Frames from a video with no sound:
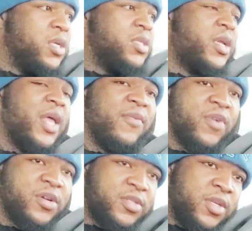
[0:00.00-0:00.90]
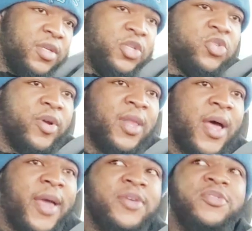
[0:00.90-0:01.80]
Sunday versus the Detroit
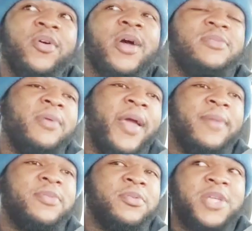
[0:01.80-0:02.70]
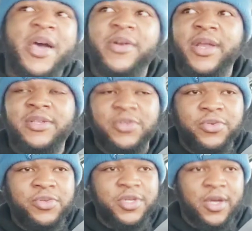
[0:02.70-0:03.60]
Lions. You know, got some games on Saturday
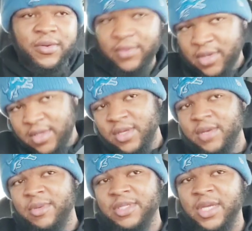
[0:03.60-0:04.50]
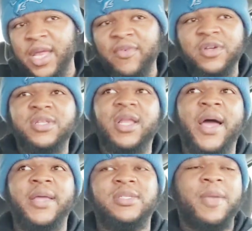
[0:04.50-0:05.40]
too. So, but Sunday versus the
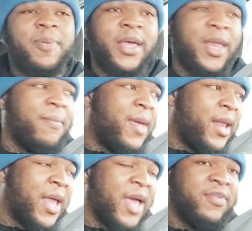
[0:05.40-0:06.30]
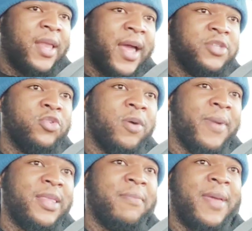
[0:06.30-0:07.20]
Lions, they playing at MetLife. The Lions
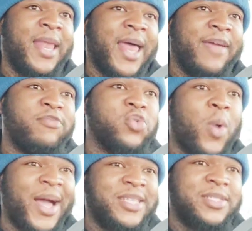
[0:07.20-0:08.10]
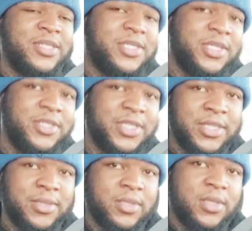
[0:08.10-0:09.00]
going back to MetLife twice this
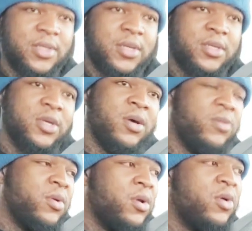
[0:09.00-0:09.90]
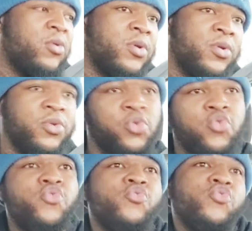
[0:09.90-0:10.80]
season. So, you know, going to
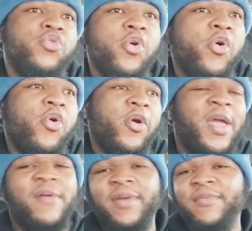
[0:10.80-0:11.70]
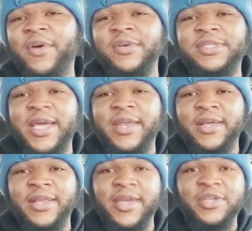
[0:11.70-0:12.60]
New York area, even though it's
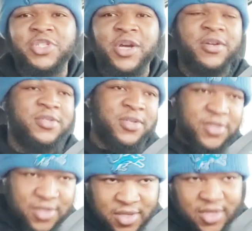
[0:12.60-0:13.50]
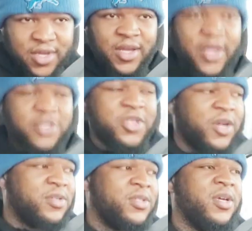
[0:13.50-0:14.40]
technically in Jersey's, in
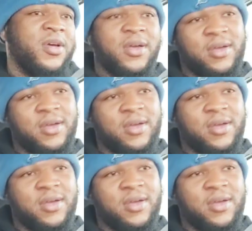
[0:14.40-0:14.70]
Jersey